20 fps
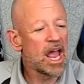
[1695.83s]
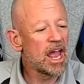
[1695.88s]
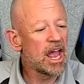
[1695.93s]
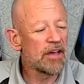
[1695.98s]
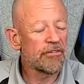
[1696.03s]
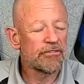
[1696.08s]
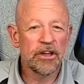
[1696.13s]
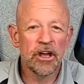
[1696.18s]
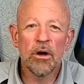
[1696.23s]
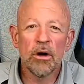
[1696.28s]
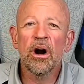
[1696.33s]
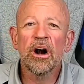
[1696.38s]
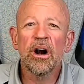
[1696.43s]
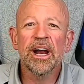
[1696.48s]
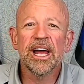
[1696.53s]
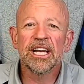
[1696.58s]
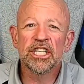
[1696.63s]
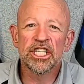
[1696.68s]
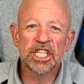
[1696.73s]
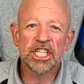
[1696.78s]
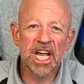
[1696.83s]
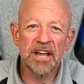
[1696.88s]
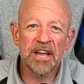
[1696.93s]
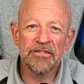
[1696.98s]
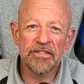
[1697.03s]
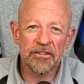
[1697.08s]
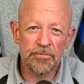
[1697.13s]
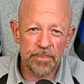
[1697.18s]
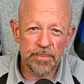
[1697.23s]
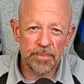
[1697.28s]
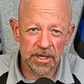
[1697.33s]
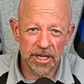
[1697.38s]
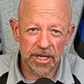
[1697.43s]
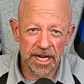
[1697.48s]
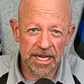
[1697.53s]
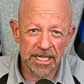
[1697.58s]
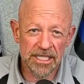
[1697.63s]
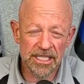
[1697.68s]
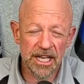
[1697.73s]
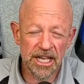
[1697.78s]
If you are a chief of
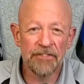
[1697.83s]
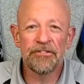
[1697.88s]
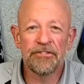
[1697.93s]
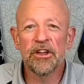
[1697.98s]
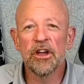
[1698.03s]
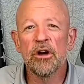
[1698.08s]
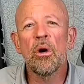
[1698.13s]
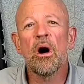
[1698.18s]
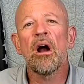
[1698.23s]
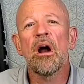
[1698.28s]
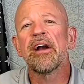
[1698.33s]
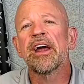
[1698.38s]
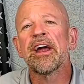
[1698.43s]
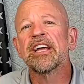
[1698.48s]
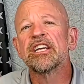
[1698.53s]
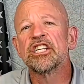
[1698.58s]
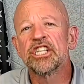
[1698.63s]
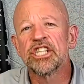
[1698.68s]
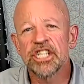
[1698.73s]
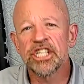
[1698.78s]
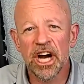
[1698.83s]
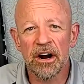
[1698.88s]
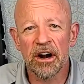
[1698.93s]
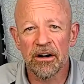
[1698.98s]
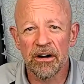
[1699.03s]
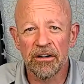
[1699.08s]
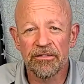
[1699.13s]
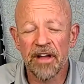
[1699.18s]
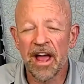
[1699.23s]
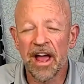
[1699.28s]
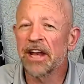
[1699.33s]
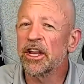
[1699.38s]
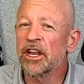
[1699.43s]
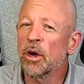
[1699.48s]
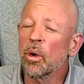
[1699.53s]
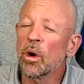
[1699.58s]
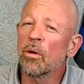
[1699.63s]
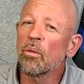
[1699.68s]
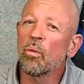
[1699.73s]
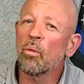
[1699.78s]
police, if you are a sheriff and
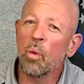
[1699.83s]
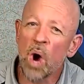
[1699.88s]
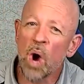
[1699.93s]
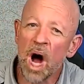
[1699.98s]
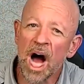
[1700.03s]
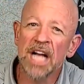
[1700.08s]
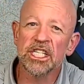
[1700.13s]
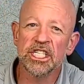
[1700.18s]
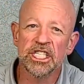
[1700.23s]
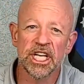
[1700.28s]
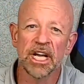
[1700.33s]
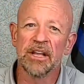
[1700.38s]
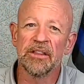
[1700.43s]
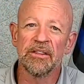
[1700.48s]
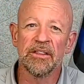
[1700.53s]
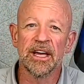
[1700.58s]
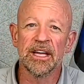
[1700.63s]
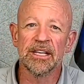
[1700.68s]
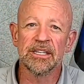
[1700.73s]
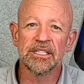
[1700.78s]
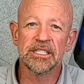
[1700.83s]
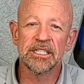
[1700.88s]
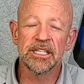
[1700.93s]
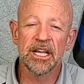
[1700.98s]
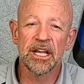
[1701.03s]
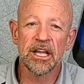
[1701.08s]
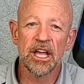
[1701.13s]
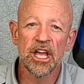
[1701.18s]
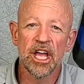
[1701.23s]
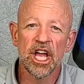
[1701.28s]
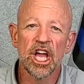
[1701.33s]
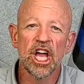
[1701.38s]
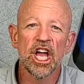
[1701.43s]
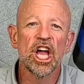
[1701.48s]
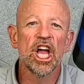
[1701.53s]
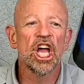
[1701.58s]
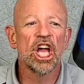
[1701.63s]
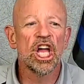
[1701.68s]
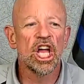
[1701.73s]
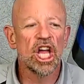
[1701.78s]
you are watching this,
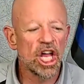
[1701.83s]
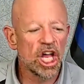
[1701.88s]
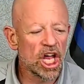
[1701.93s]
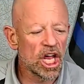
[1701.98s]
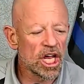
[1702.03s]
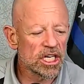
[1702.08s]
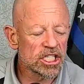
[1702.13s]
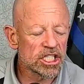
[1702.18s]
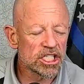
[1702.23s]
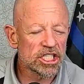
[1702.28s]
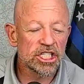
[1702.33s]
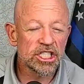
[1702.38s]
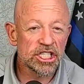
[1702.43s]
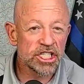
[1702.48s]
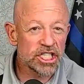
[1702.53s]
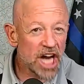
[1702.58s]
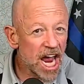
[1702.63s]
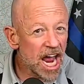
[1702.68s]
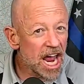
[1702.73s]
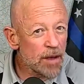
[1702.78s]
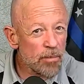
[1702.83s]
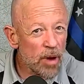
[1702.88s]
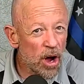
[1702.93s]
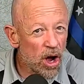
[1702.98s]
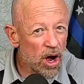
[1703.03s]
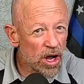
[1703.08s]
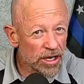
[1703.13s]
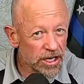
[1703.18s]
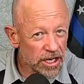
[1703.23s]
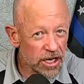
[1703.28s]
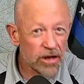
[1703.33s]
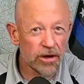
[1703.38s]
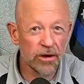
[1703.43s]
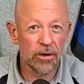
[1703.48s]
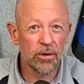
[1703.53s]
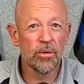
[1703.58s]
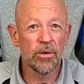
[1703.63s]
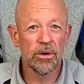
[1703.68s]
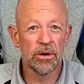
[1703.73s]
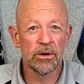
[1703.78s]
shame on
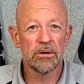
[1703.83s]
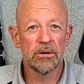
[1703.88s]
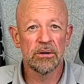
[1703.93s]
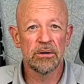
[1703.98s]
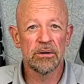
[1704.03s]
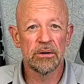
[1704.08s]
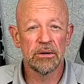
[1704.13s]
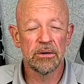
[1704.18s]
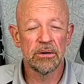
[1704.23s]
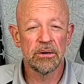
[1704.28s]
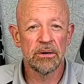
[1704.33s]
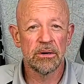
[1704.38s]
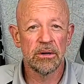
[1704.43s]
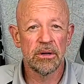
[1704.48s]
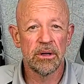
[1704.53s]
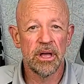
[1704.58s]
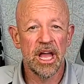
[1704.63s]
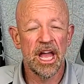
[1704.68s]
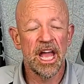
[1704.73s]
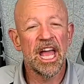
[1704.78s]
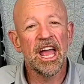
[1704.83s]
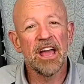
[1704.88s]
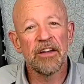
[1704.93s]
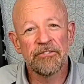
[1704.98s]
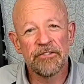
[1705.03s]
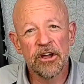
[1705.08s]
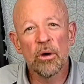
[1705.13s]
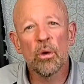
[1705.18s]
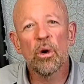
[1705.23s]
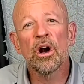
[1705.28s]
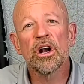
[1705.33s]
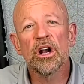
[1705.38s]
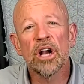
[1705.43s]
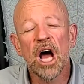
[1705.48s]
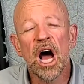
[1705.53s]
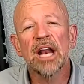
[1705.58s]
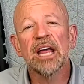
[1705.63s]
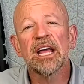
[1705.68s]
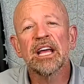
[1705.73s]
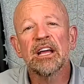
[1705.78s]
you if you are
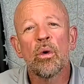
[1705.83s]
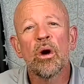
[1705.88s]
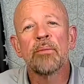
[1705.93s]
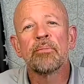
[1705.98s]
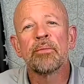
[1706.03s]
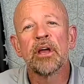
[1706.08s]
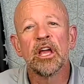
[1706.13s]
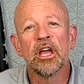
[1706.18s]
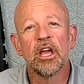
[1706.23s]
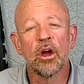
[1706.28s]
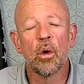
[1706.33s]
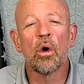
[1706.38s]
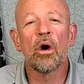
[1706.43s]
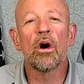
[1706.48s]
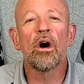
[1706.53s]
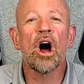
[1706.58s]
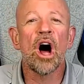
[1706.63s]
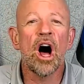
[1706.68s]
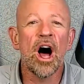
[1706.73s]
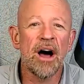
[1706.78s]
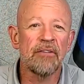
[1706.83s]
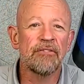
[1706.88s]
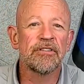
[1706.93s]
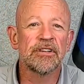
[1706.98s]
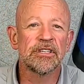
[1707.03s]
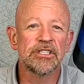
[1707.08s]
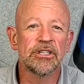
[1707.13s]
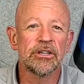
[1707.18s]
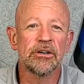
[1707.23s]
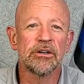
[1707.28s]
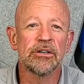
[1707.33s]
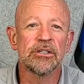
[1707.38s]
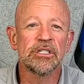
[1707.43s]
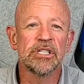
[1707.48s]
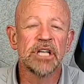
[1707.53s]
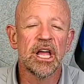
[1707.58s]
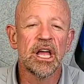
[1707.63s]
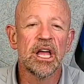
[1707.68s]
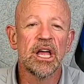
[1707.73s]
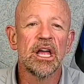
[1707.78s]
not equipping your officers